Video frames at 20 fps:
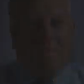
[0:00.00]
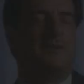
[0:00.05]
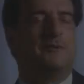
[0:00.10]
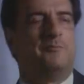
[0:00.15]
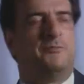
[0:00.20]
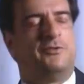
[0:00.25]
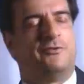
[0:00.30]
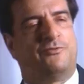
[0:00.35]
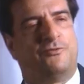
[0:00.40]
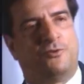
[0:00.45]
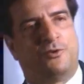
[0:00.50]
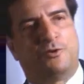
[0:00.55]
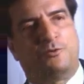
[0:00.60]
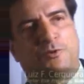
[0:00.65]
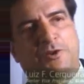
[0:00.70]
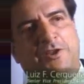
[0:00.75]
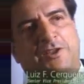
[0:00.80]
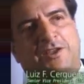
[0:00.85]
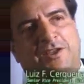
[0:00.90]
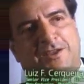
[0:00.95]
Before
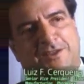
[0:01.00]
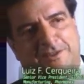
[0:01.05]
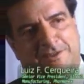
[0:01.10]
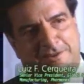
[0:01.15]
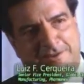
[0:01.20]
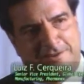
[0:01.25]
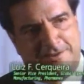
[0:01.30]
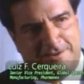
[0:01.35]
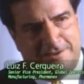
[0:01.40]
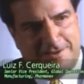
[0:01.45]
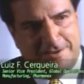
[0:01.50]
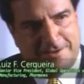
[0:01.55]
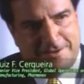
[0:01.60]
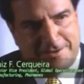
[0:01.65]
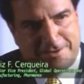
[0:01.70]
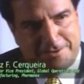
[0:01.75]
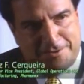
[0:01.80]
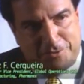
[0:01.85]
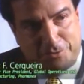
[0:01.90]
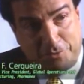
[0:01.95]
we get
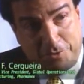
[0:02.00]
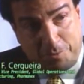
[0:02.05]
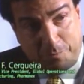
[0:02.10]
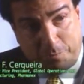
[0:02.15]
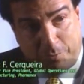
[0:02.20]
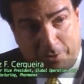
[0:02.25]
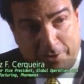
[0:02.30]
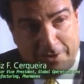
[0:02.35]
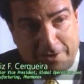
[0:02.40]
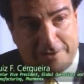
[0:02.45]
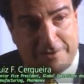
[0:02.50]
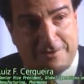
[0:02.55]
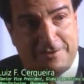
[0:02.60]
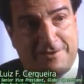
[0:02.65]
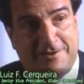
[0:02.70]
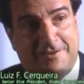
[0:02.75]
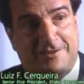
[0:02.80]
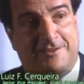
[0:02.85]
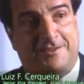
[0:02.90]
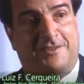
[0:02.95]
to the plant,
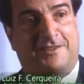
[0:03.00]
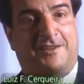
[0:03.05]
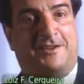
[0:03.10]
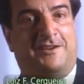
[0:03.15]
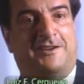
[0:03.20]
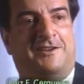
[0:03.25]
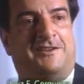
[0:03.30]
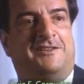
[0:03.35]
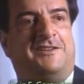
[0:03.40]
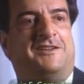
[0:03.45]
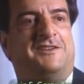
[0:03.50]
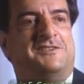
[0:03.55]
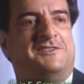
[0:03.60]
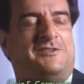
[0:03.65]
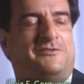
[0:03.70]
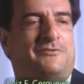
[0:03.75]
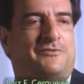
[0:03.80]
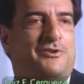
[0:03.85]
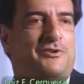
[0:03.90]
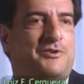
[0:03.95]
there is a
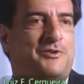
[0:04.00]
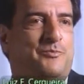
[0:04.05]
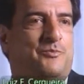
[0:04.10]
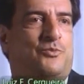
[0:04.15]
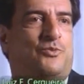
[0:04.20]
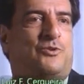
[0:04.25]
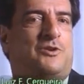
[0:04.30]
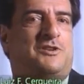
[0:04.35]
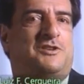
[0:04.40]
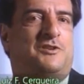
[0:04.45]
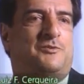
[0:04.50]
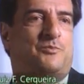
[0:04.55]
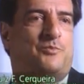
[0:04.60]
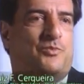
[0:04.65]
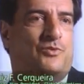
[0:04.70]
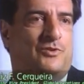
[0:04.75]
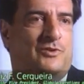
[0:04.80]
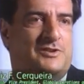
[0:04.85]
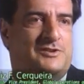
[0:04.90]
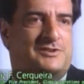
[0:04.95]
very important
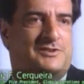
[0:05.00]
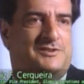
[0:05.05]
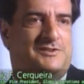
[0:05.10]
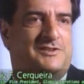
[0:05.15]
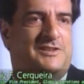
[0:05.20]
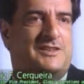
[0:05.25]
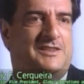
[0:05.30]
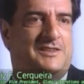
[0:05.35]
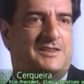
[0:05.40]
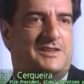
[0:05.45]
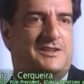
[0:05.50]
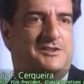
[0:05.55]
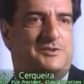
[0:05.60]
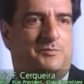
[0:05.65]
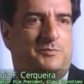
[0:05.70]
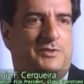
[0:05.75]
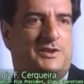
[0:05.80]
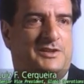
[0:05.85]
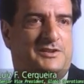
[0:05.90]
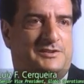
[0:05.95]
process that takes
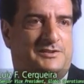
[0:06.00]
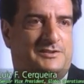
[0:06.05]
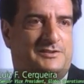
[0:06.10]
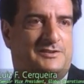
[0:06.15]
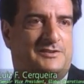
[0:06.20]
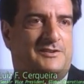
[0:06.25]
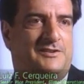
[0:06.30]
place.